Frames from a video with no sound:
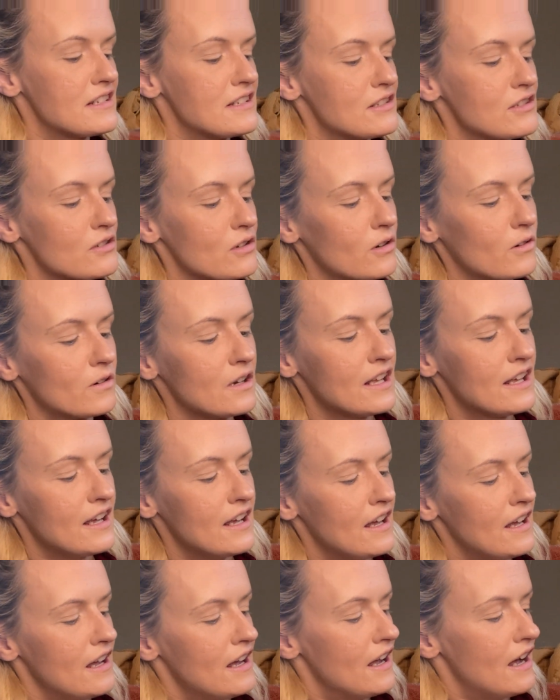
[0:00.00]
So
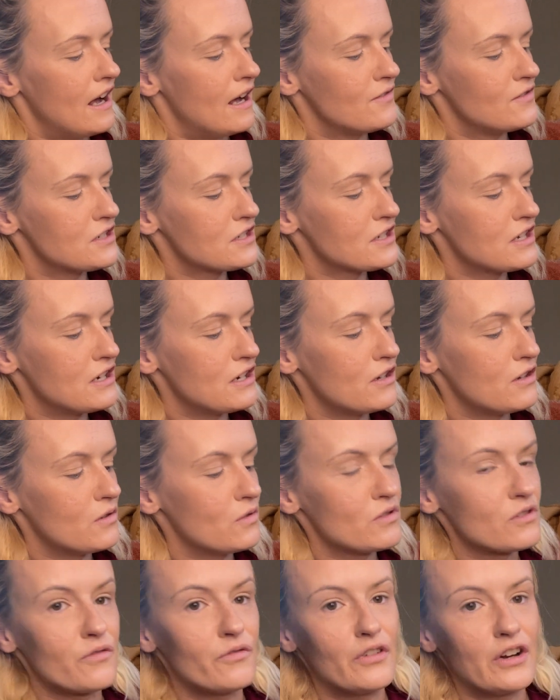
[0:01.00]
I'm just gonna
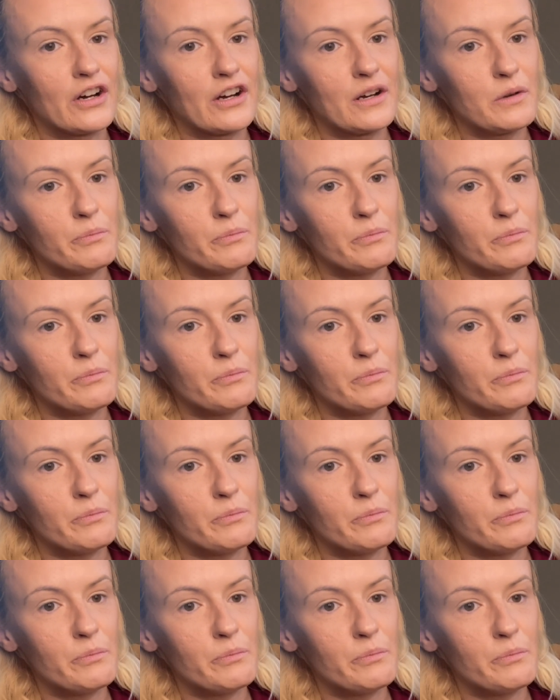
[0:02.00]
use a very